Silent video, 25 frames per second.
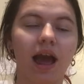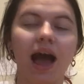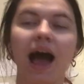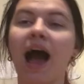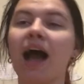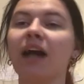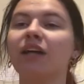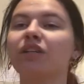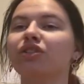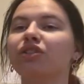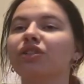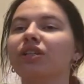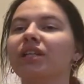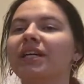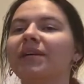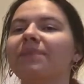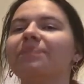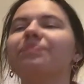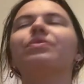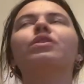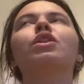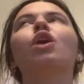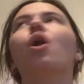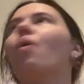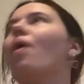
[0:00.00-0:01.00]
Actually,
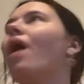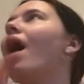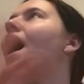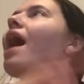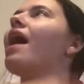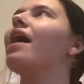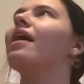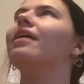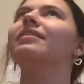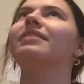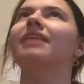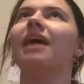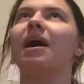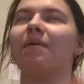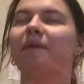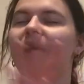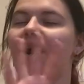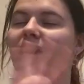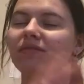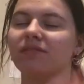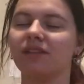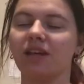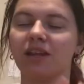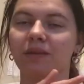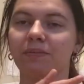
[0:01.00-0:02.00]
no, I'll
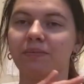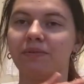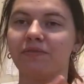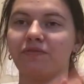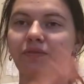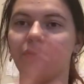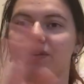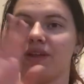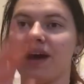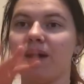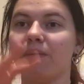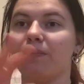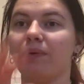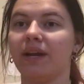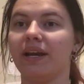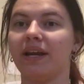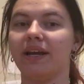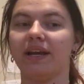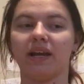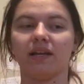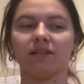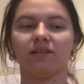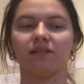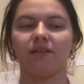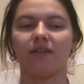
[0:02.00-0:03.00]
tell you before that when it
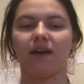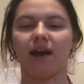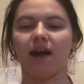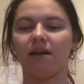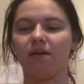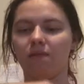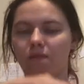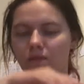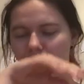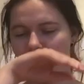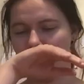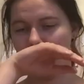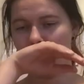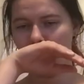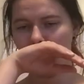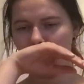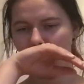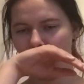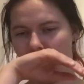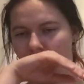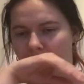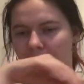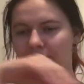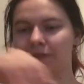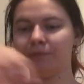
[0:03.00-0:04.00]
gets to that.
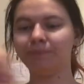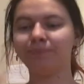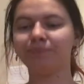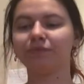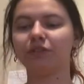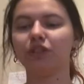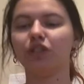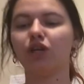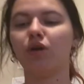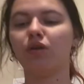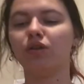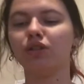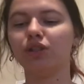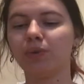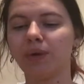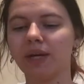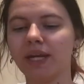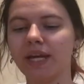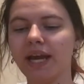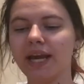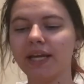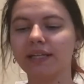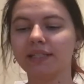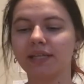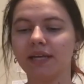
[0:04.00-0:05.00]
So in
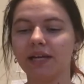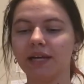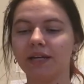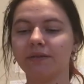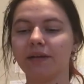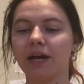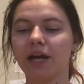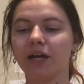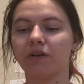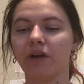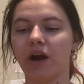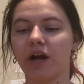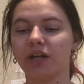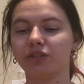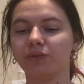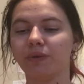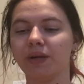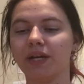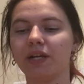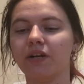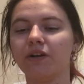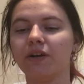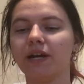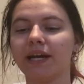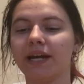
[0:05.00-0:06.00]
2018, I
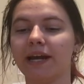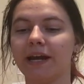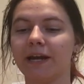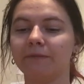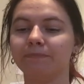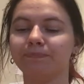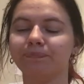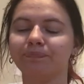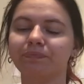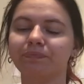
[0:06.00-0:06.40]
graduated grade 8.